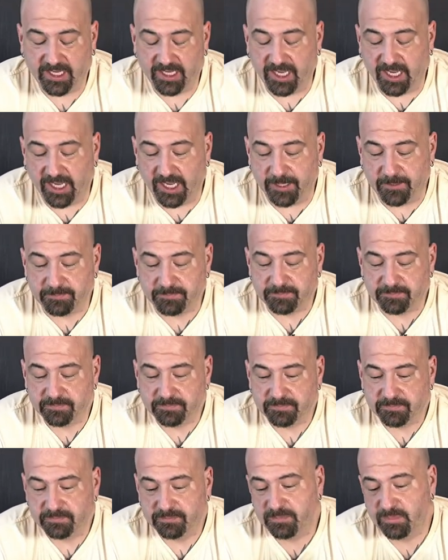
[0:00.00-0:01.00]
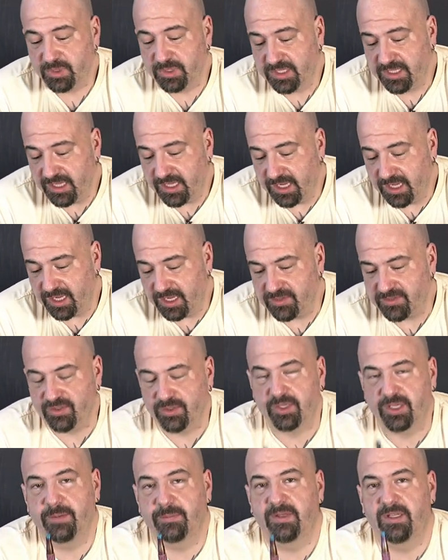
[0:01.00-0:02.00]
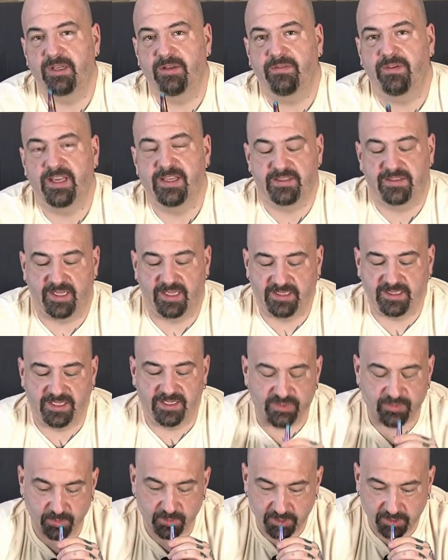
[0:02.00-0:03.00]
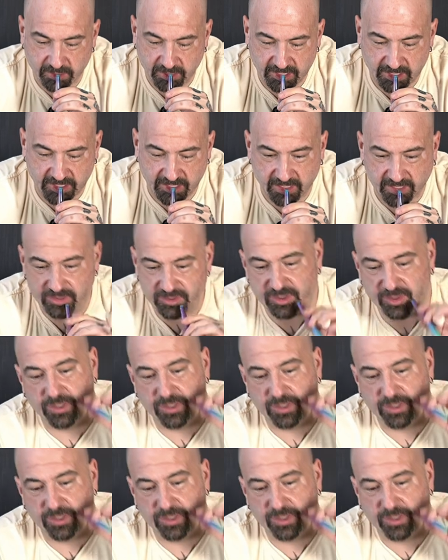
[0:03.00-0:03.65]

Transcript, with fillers: Um, But yeah, so keep the device like this when you're hitting it.